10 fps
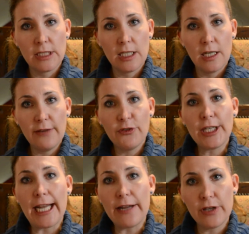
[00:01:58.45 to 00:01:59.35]
I
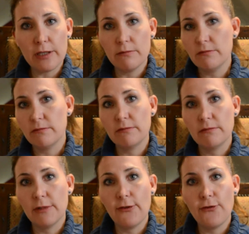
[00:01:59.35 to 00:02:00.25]
forgave him
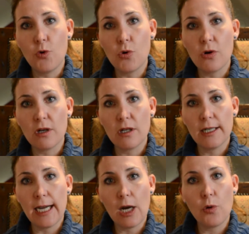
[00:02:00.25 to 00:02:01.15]
for
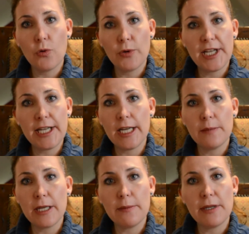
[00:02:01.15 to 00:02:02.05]
how he had
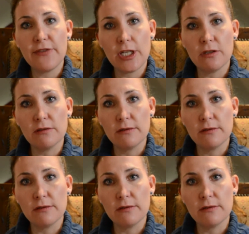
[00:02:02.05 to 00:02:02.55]
made me feel